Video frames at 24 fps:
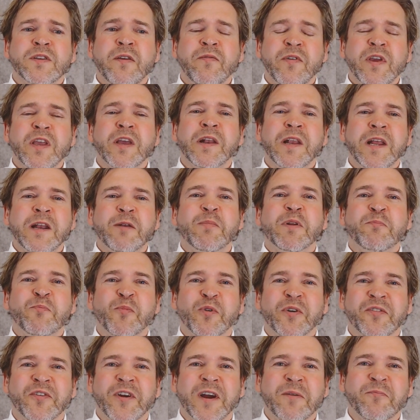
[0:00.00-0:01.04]
giving a little bit
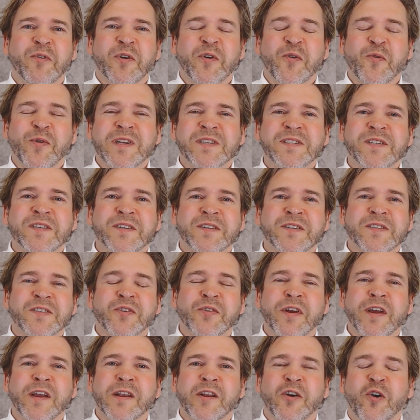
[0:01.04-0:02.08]
more time for questions
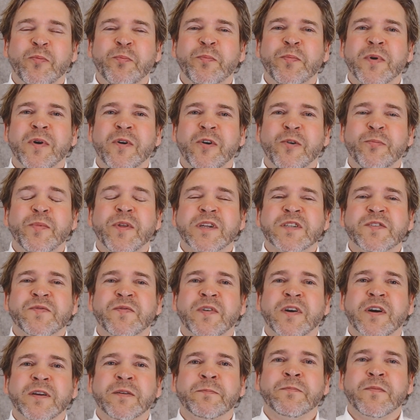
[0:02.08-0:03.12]
today, and I hope that's
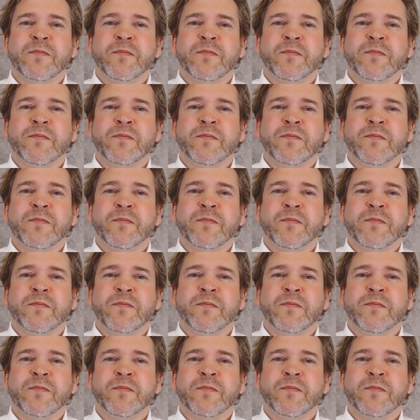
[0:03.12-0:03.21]
fine.